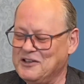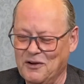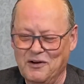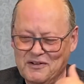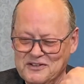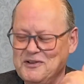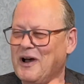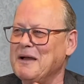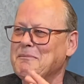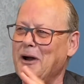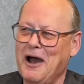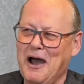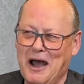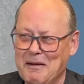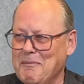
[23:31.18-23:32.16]
So
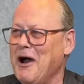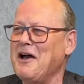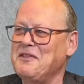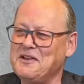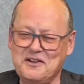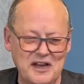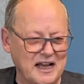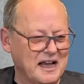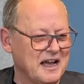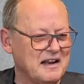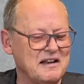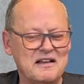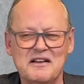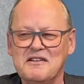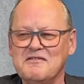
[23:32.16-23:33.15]
I bought the
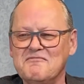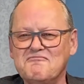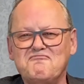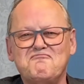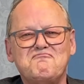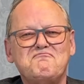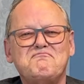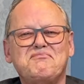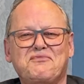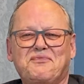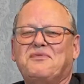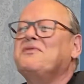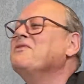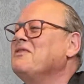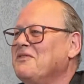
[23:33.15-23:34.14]
ticket,
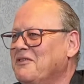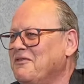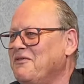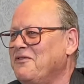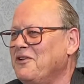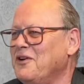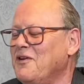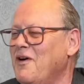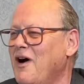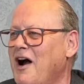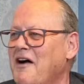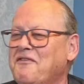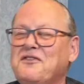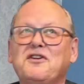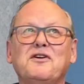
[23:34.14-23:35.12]
flew
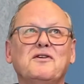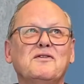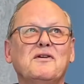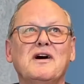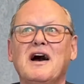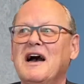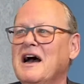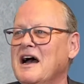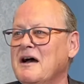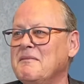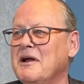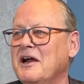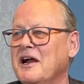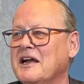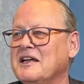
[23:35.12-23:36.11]
off to
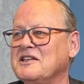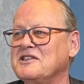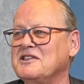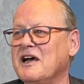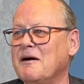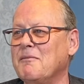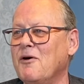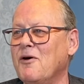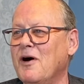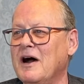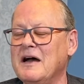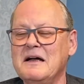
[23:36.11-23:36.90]
American Samoa,